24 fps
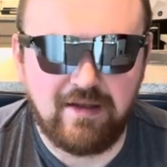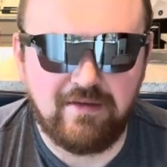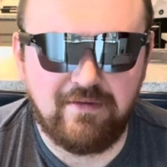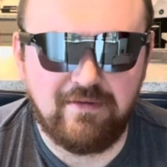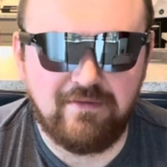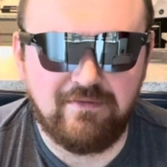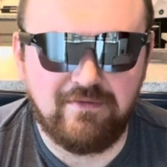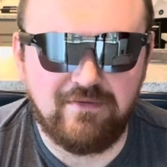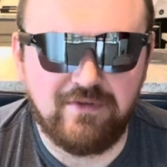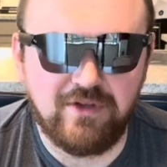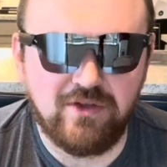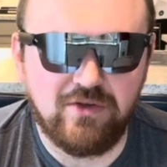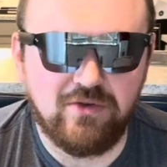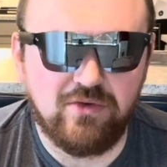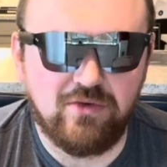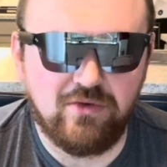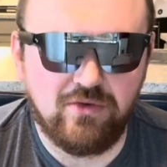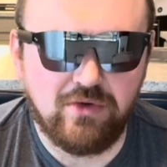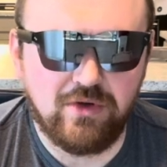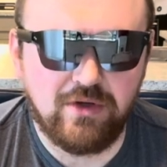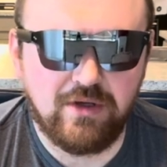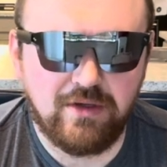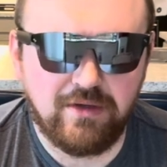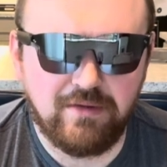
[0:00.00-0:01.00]

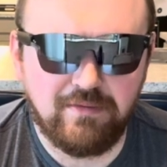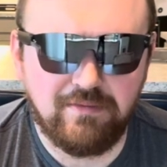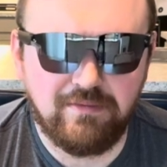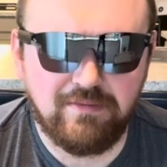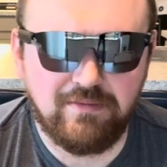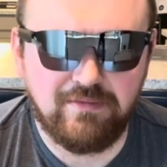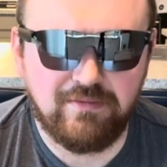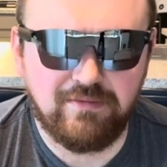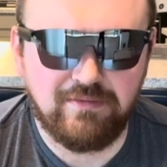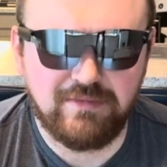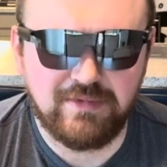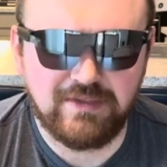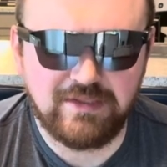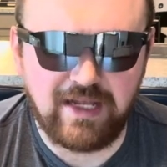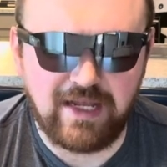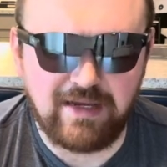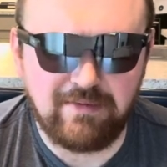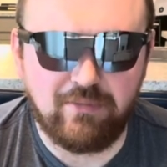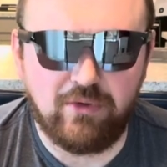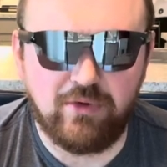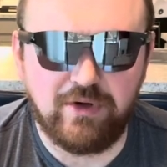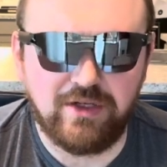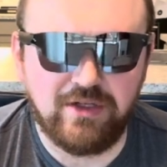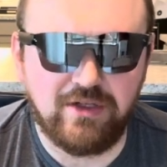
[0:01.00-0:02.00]
view
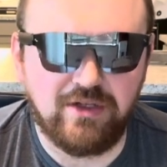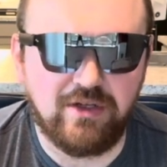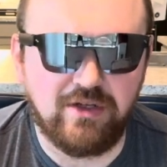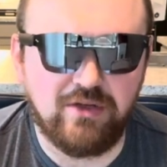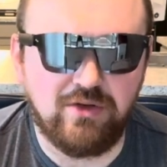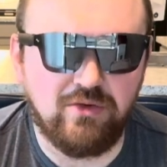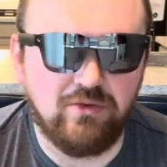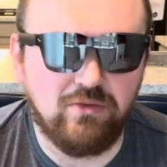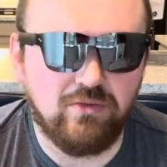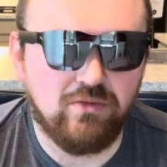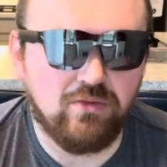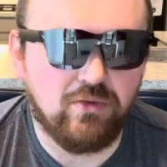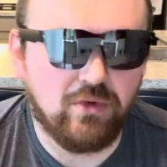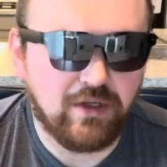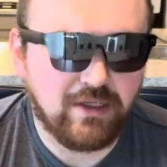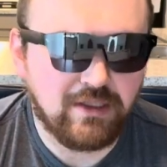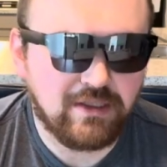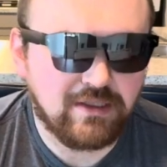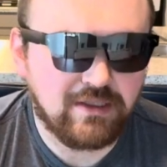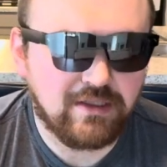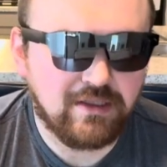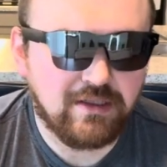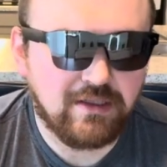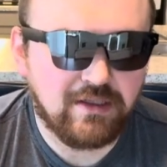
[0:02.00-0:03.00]
standpoint that you want.